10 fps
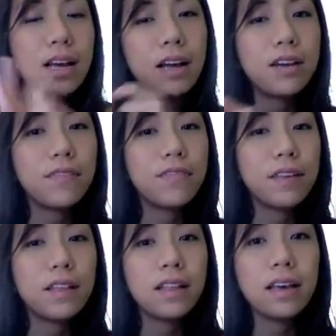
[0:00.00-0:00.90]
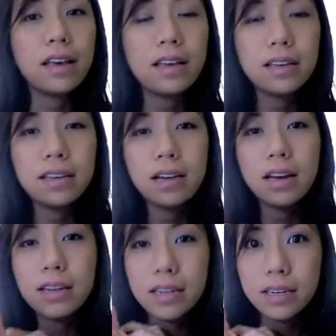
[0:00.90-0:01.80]
I feel like
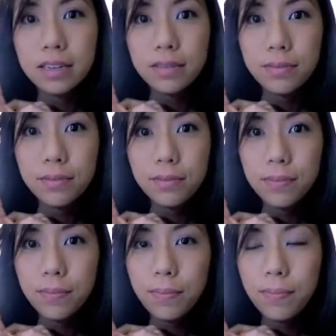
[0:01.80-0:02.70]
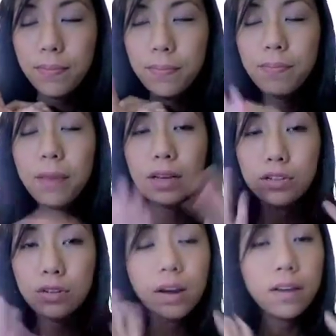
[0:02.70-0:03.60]
I need to make
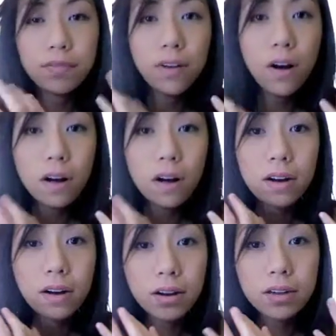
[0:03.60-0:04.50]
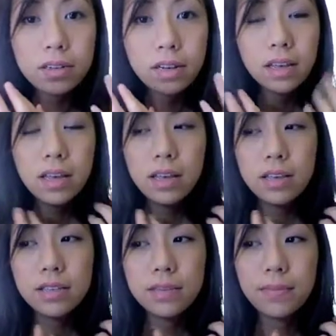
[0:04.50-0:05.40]
sure I have got on
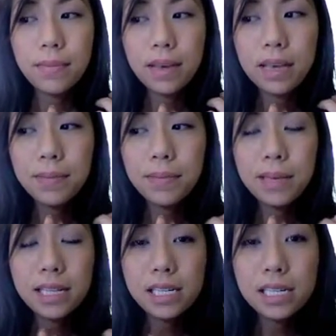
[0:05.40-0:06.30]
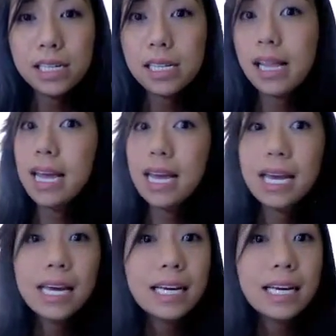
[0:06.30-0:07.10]
to make me look like